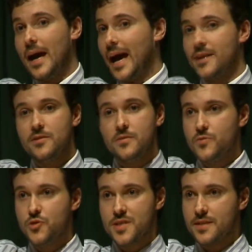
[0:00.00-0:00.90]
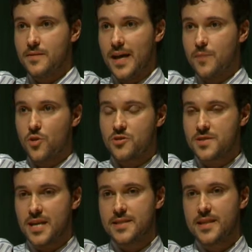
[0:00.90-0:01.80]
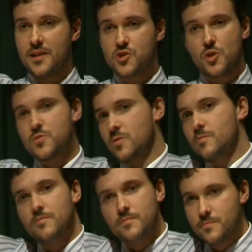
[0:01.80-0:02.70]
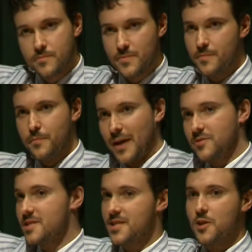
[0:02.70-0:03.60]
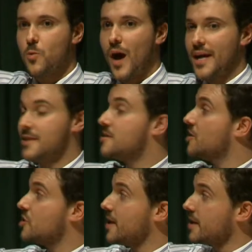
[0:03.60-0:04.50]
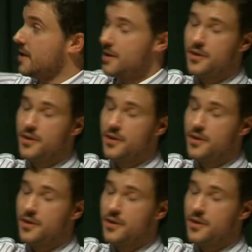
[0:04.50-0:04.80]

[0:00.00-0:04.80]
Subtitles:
and using moderate-sized telescopes on mountains in Hawaii and such like,